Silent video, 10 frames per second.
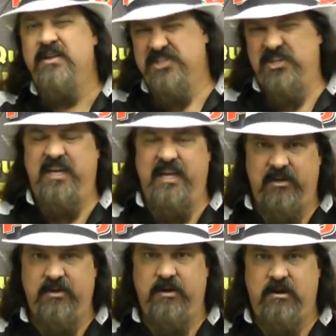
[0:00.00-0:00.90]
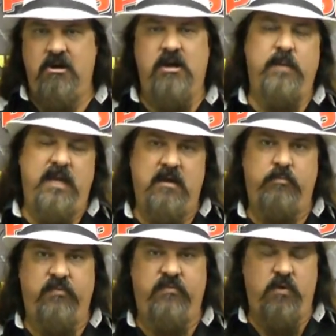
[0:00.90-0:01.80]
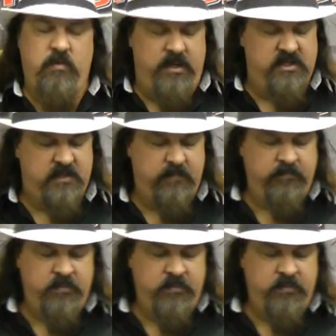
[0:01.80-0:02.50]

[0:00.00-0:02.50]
so you get good economy and performance.